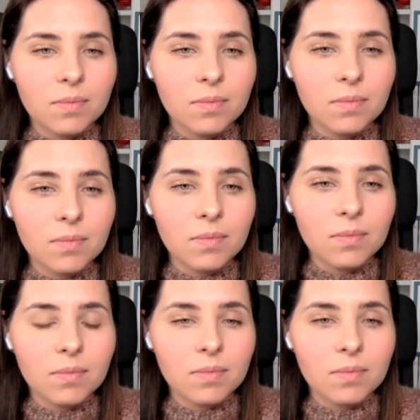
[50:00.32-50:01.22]

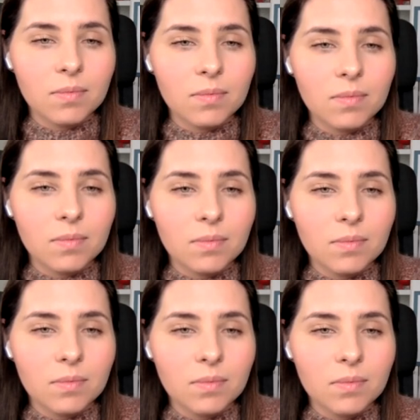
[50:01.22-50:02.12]

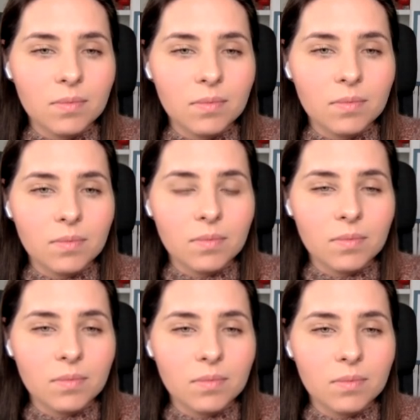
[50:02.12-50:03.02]

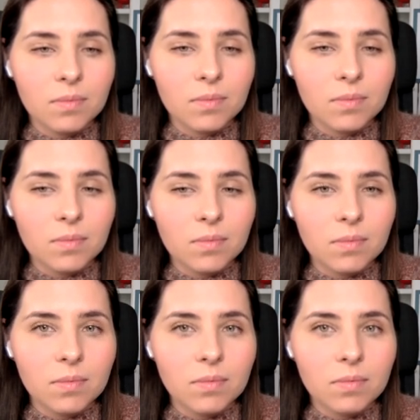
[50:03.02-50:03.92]

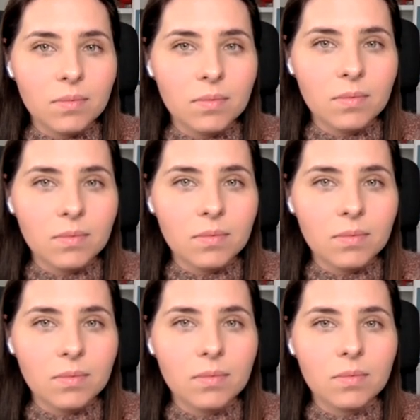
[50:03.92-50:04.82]
[no speech]